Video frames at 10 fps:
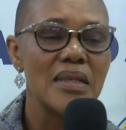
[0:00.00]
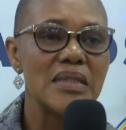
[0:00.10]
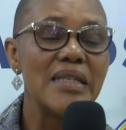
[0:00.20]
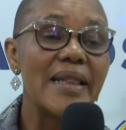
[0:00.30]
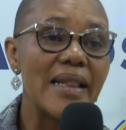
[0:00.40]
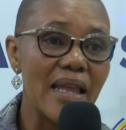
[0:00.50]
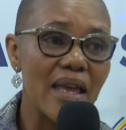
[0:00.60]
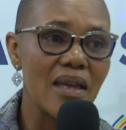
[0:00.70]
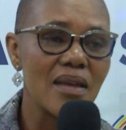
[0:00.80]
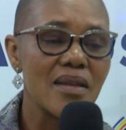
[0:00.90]

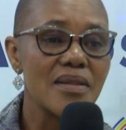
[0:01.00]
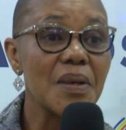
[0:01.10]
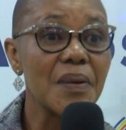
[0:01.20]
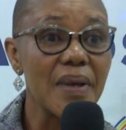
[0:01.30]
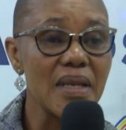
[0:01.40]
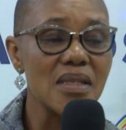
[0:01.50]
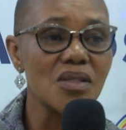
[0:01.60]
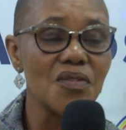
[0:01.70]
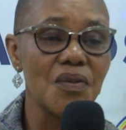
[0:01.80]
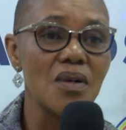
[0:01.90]
Declare the
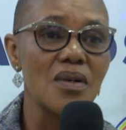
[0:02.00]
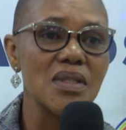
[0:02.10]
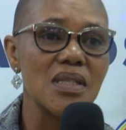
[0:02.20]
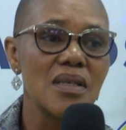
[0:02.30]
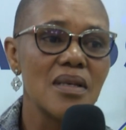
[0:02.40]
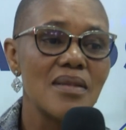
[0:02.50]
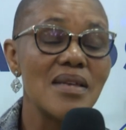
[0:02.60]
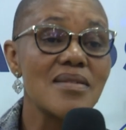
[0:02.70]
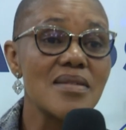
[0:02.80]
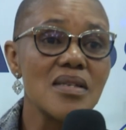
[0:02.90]
greatness of God, the
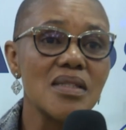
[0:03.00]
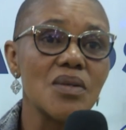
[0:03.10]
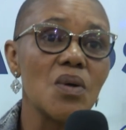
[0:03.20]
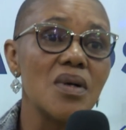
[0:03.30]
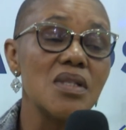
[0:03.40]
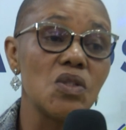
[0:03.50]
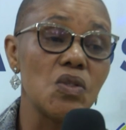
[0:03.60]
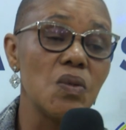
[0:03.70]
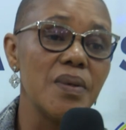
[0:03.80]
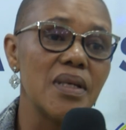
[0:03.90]
things that God is
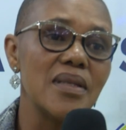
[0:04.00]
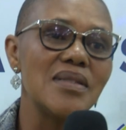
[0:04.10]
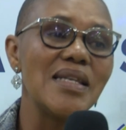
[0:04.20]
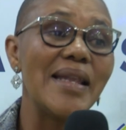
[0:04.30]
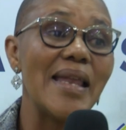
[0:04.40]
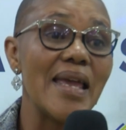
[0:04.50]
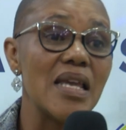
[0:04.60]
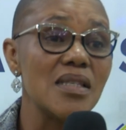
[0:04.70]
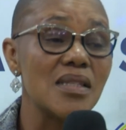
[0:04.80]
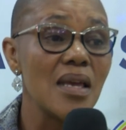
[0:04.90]
doing. Declare
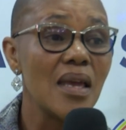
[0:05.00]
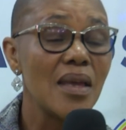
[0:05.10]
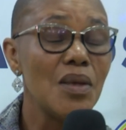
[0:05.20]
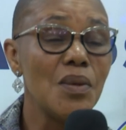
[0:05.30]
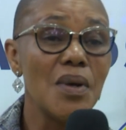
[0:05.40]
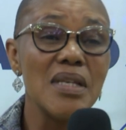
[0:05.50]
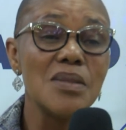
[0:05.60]
His, you know, His